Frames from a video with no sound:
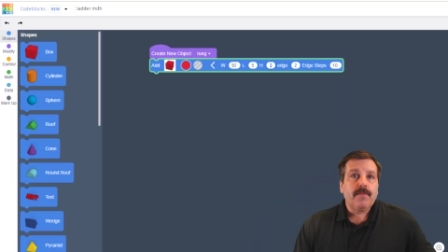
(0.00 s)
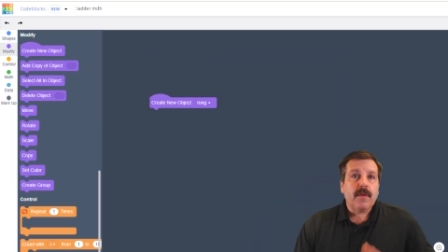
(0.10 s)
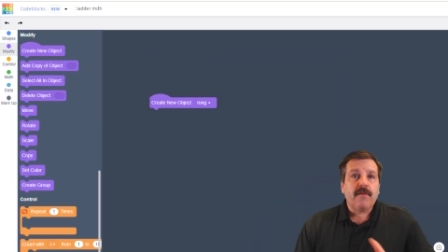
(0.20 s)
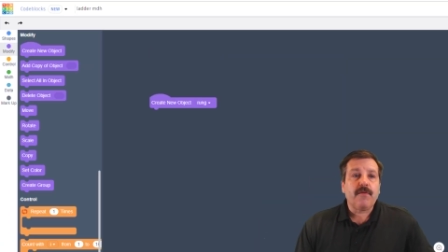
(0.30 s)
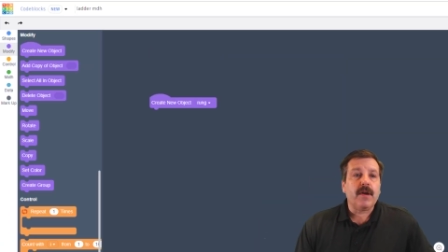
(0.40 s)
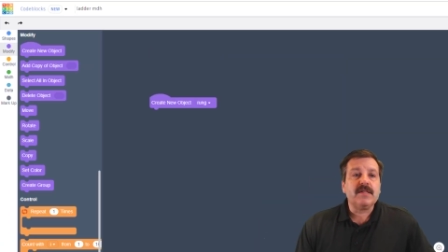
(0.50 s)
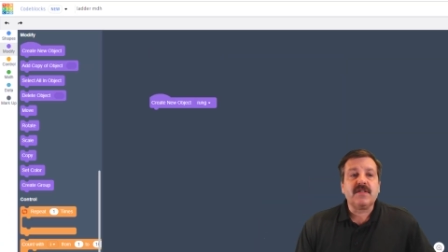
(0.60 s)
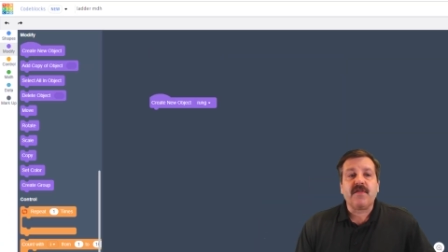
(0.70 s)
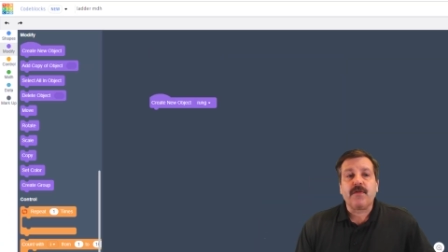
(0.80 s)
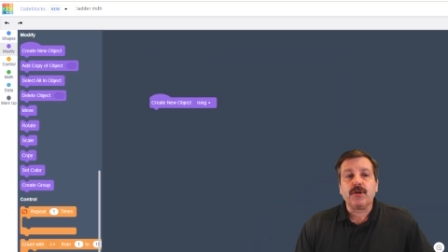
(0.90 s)
Friends,
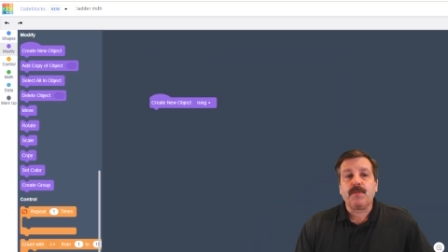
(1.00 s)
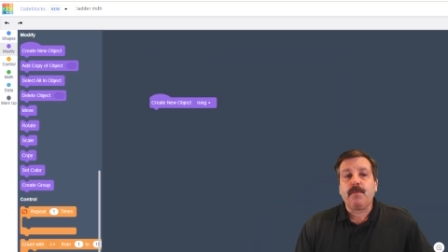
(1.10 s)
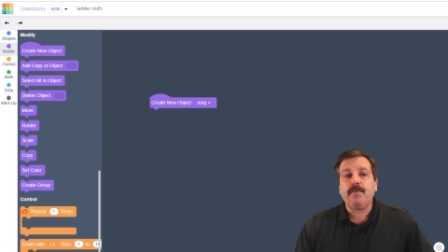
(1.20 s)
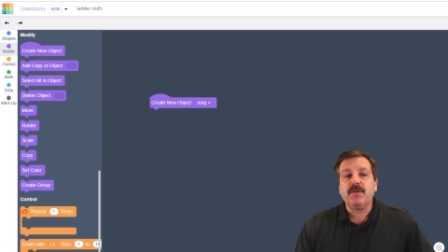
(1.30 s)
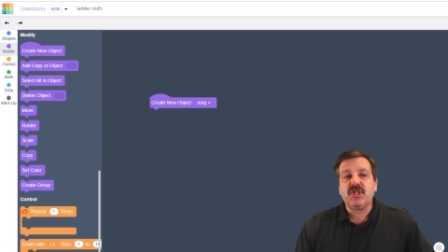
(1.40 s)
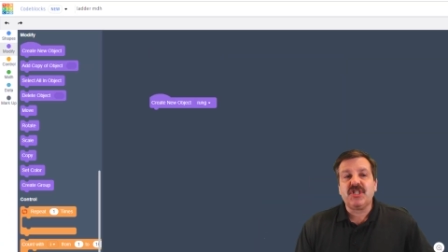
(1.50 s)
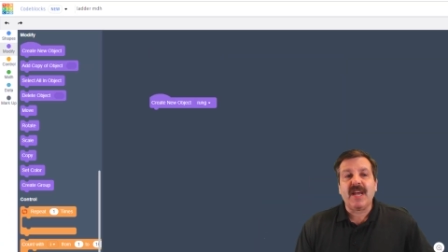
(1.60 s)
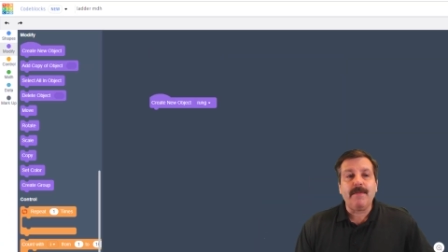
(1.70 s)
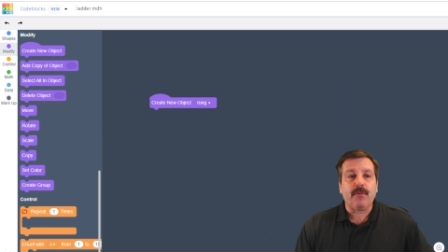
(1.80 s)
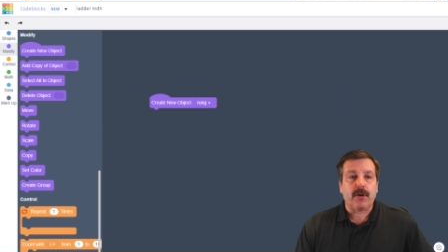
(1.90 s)
the first
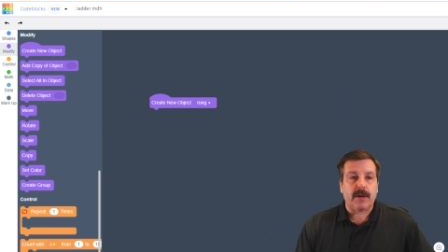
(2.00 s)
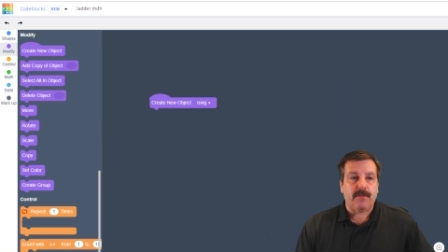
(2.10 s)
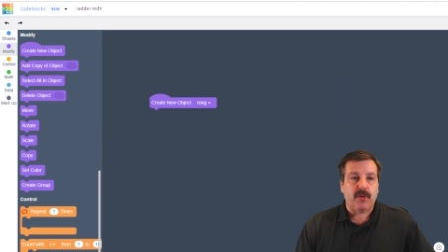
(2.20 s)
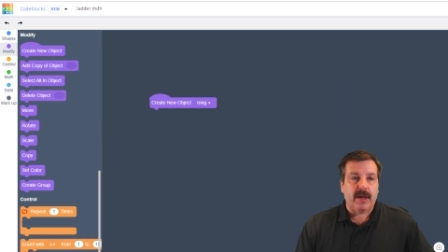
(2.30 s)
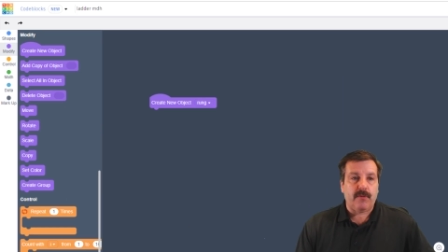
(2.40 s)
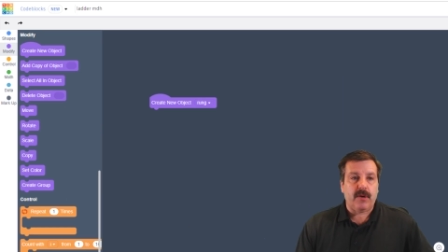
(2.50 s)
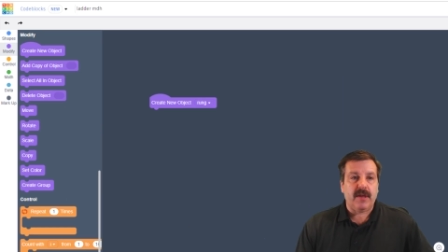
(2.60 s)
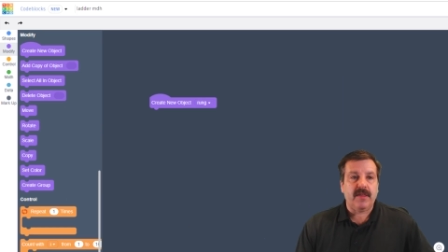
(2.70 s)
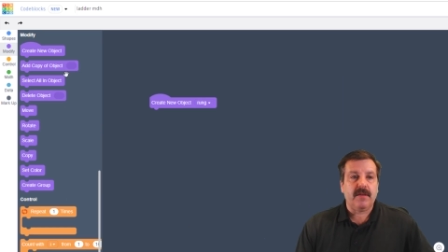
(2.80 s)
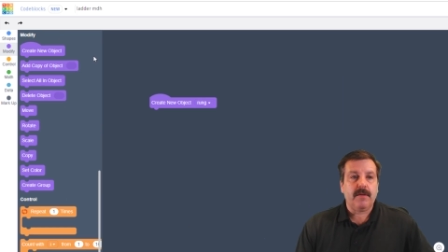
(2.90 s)
shape we're going to play
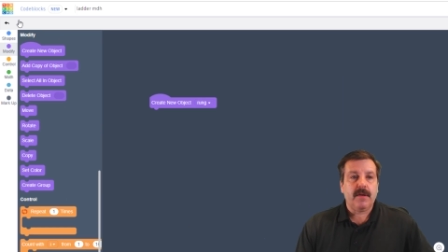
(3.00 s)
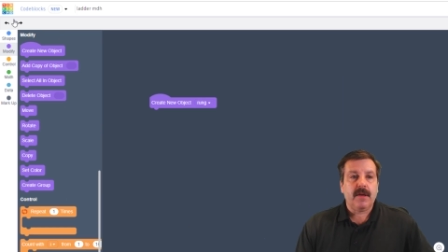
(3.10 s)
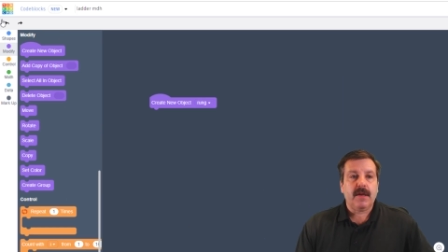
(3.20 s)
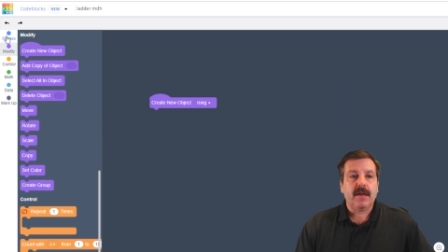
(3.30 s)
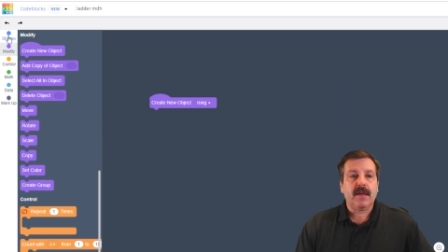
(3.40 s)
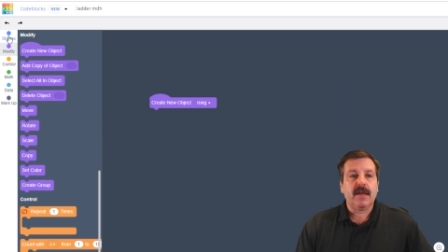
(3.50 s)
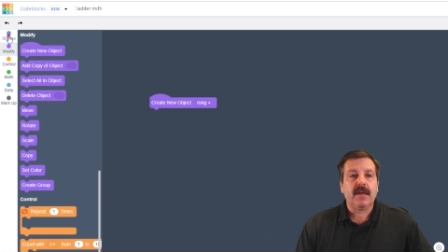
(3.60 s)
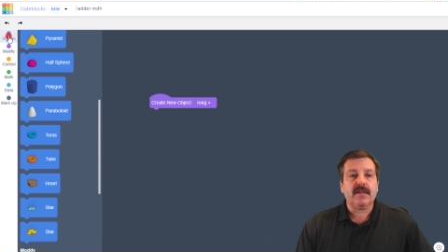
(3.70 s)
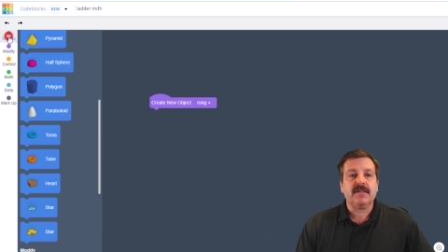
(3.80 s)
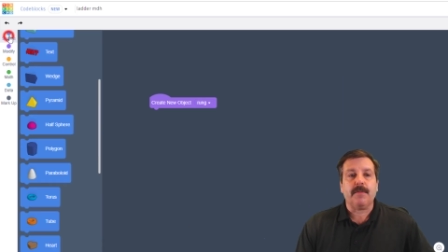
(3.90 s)
with
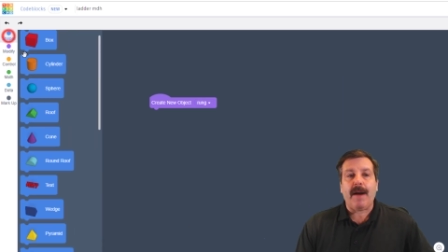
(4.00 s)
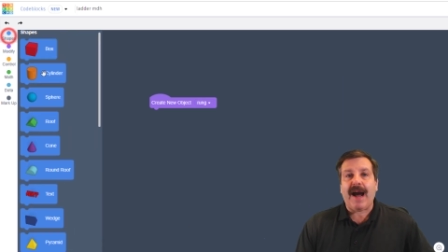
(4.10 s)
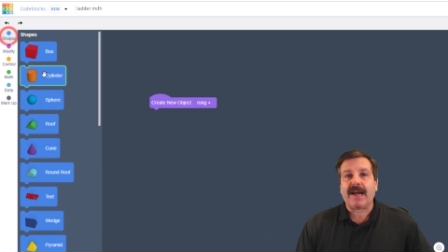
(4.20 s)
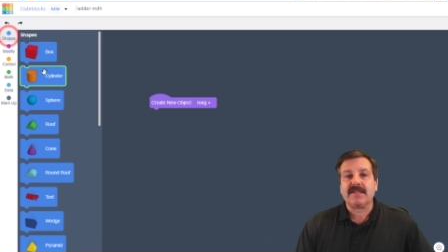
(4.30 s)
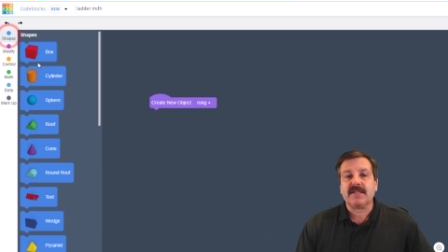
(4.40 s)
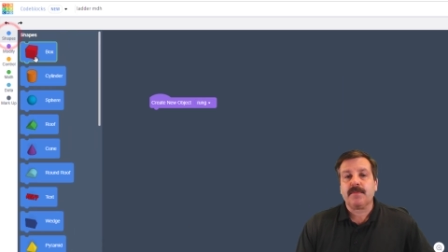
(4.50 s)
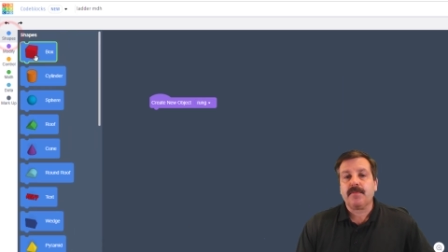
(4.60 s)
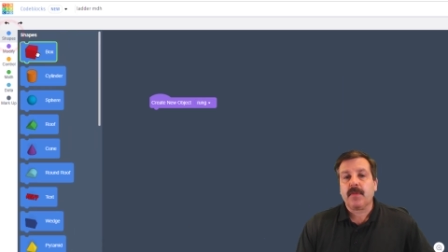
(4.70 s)
is the box.